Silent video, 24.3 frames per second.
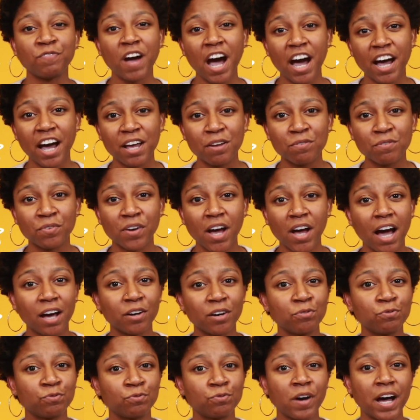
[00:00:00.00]
5
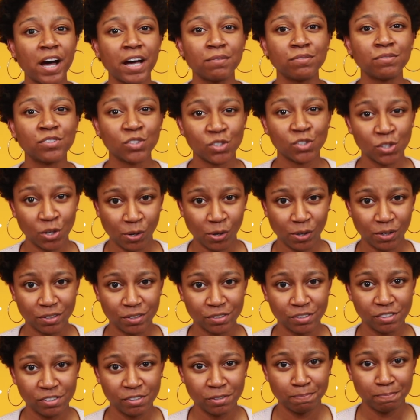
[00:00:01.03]
out of 5
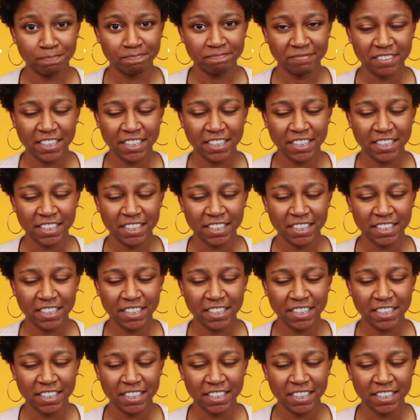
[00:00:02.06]
stars.